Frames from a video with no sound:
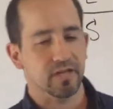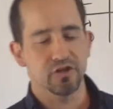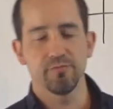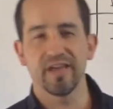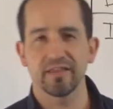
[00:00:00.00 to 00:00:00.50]

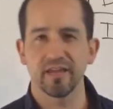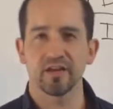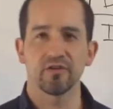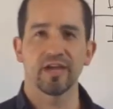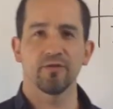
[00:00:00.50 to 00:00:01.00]
you may think,
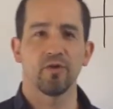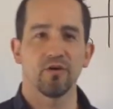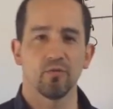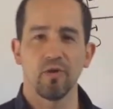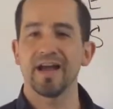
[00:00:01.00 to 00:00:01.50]
okay,
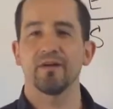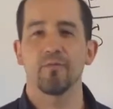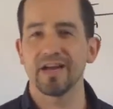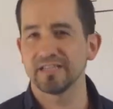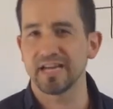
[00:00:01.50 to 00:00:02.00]
well, why
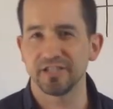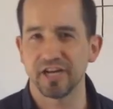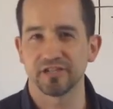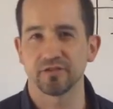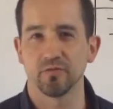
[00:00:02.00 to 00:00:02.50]
does that
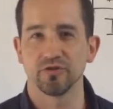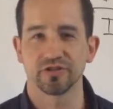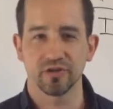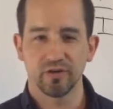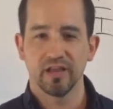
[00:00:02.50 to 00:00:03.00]
change the rules? So